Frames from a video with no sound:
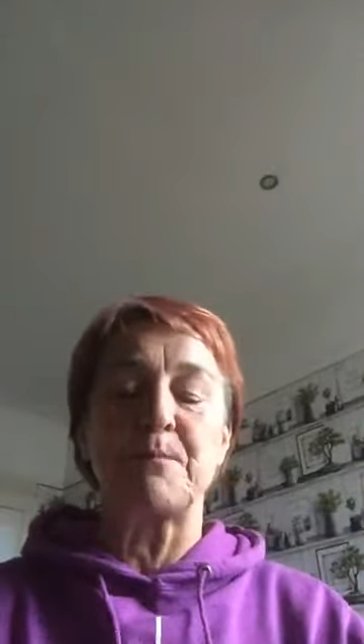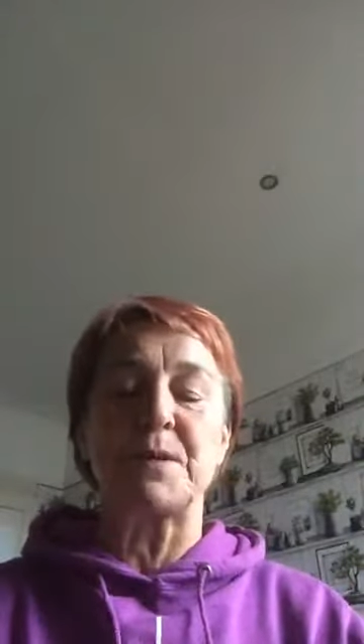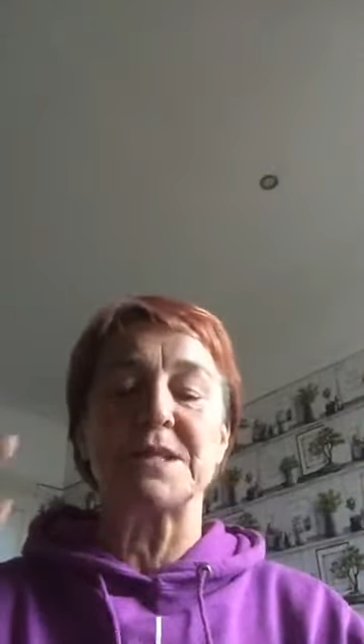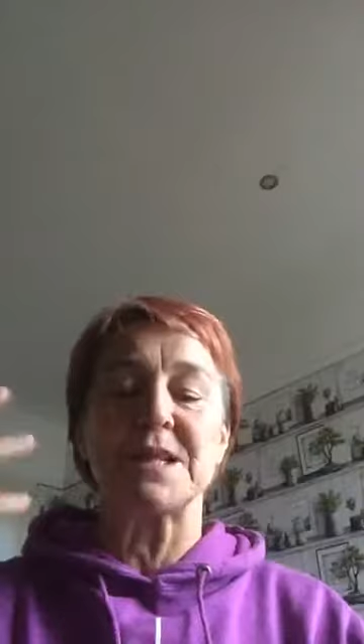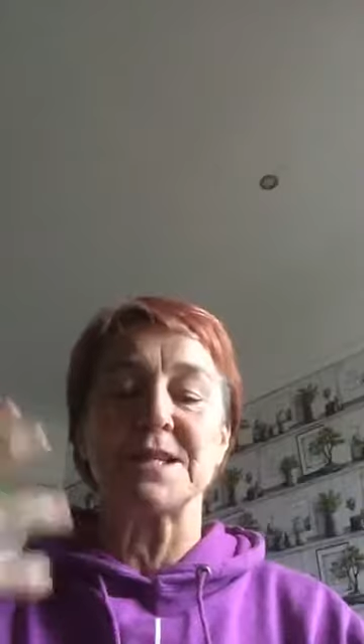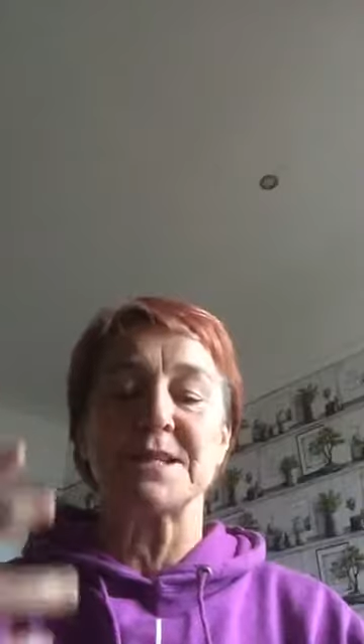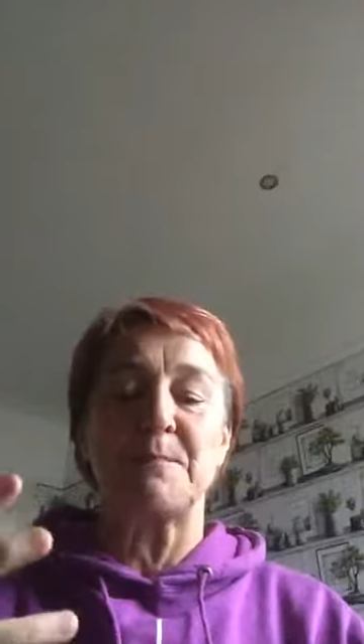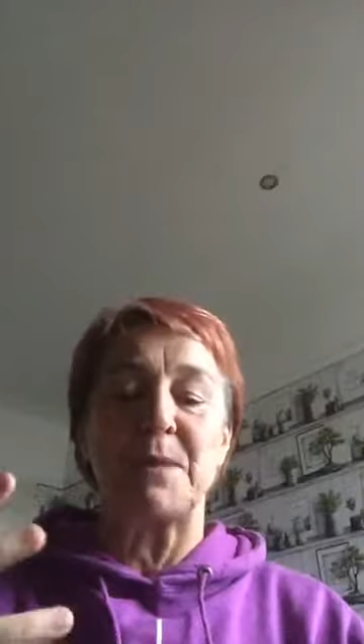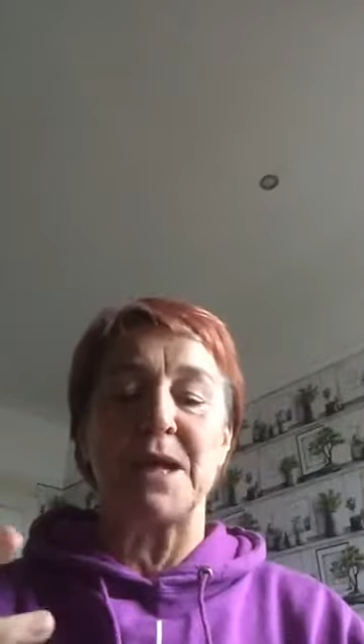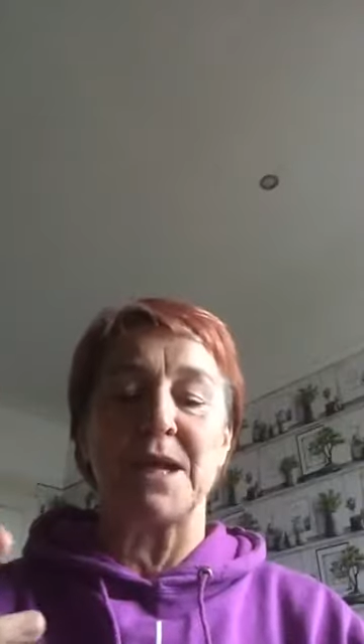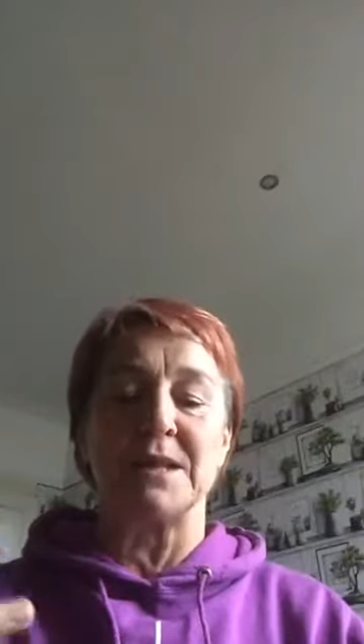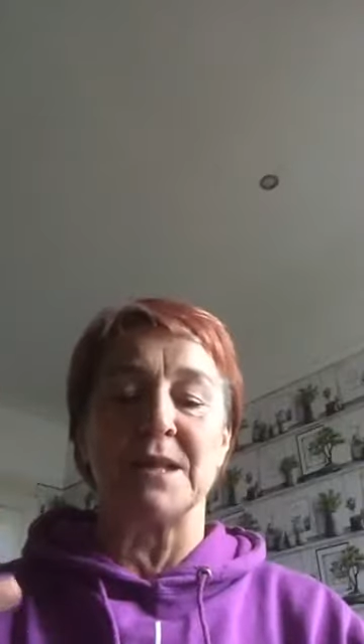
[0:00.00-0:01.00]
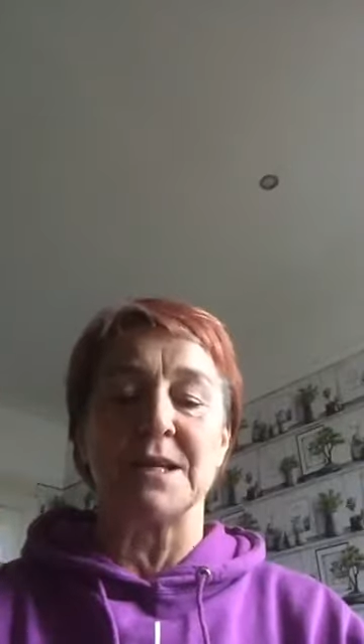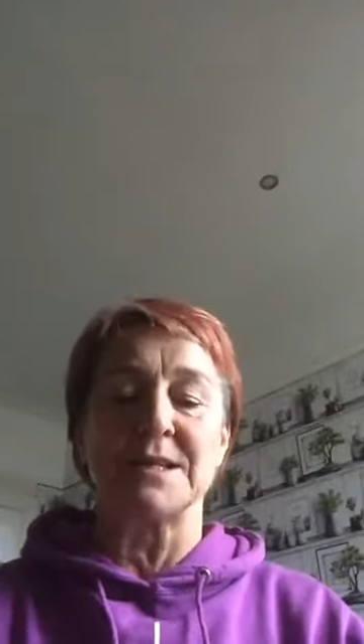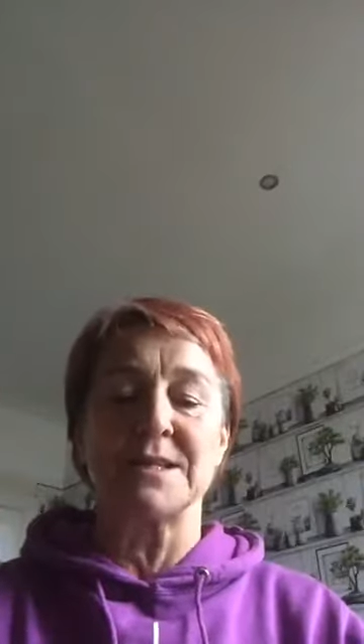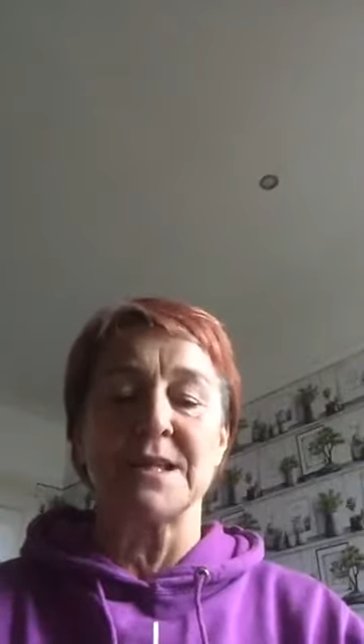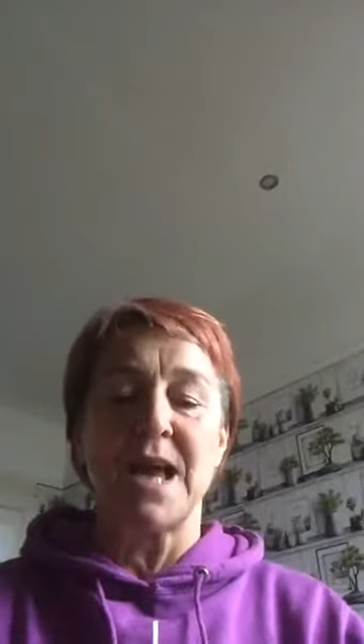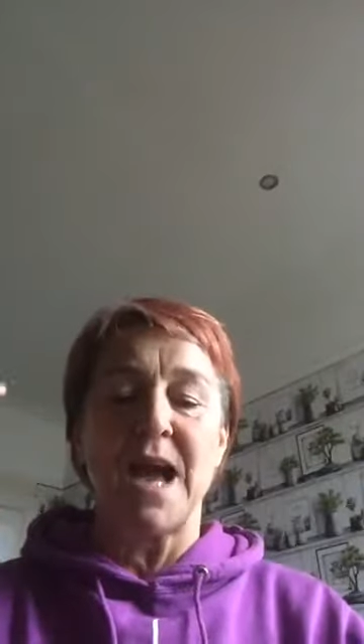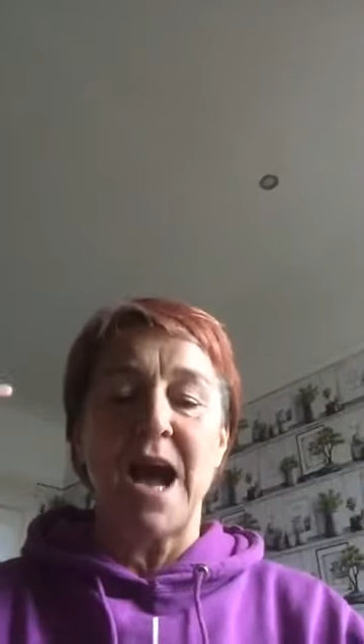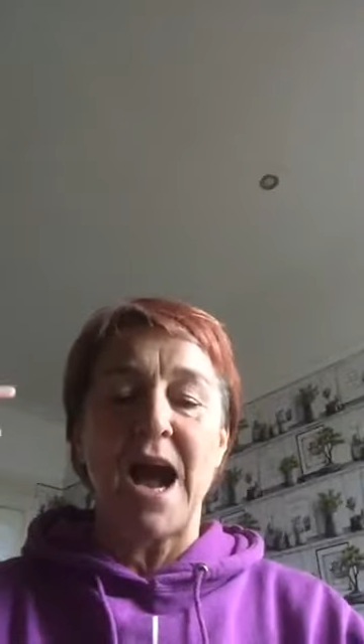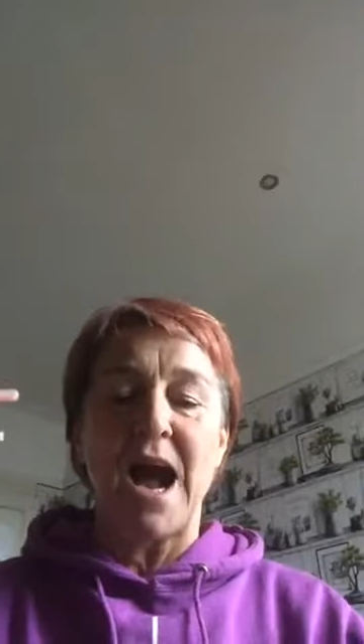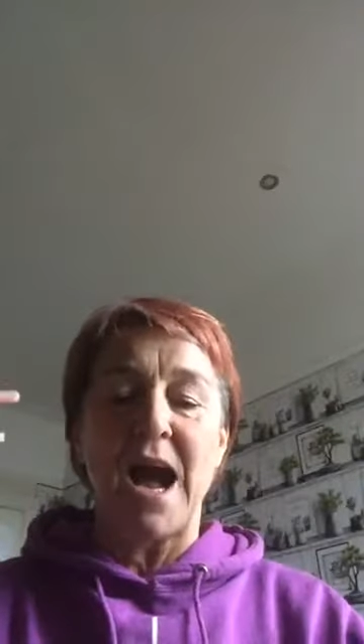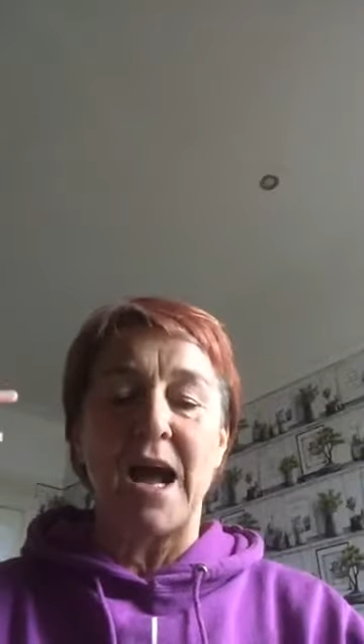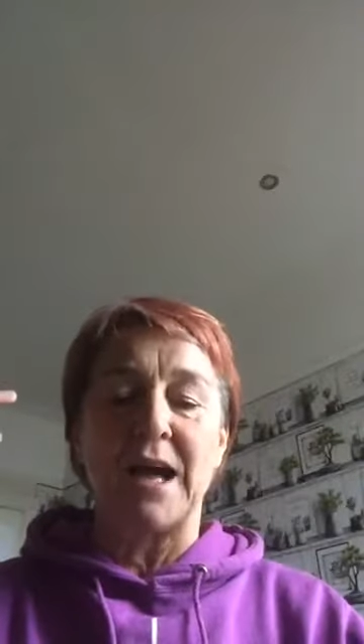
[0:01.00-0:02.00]
participate in this
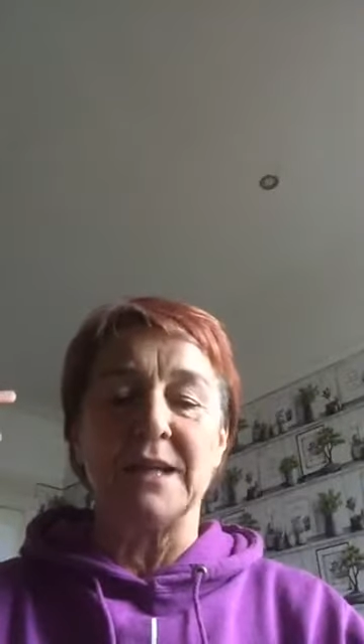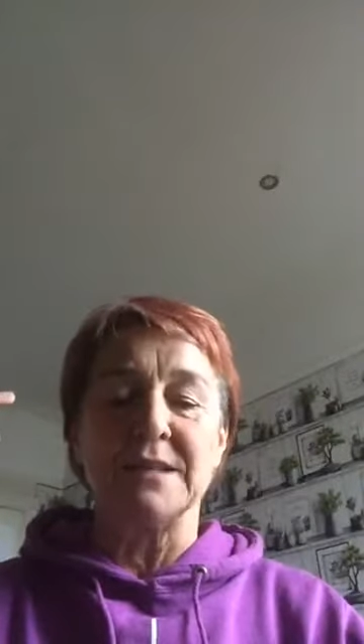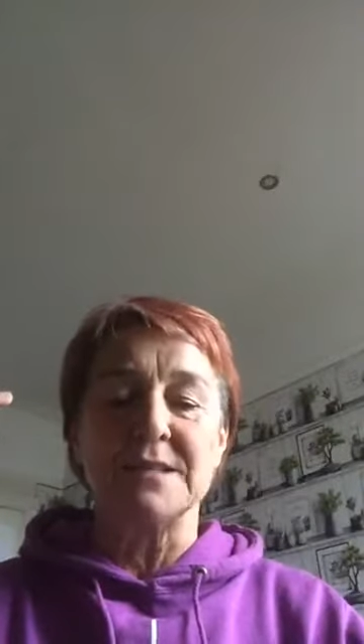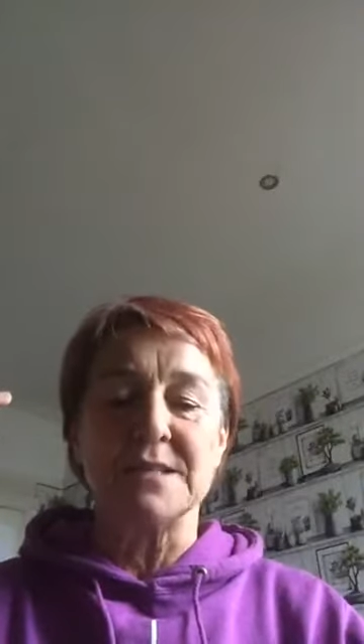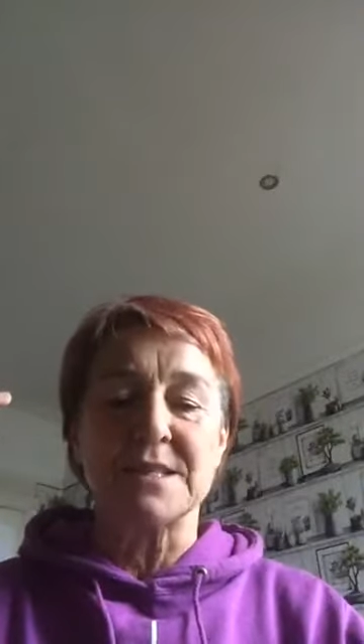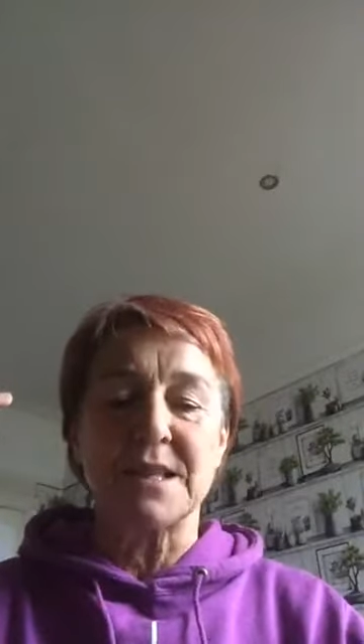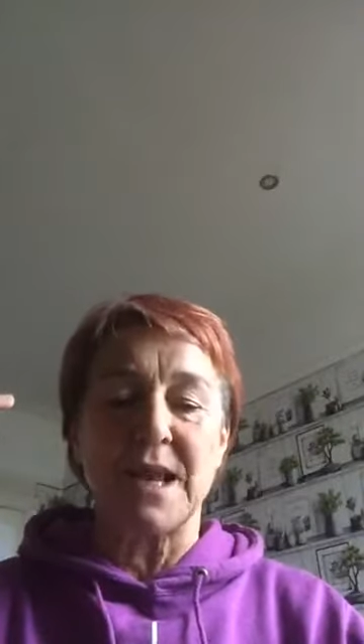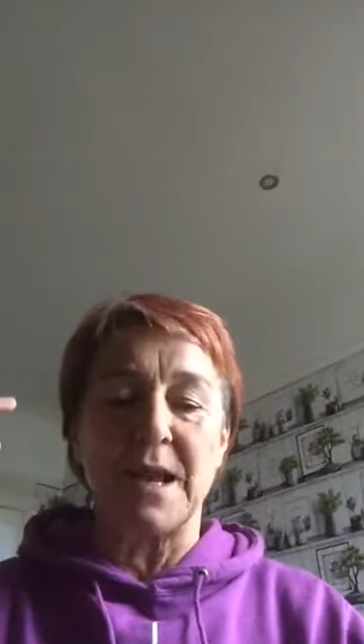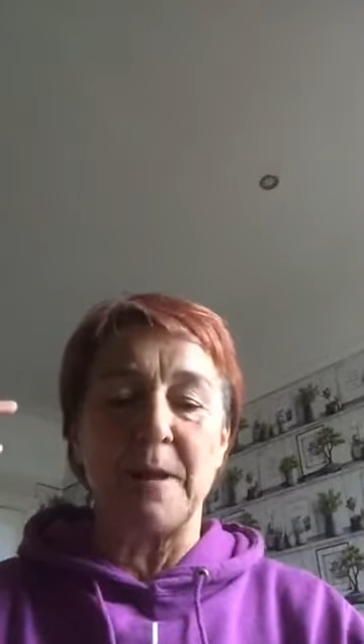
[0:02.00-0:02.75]
and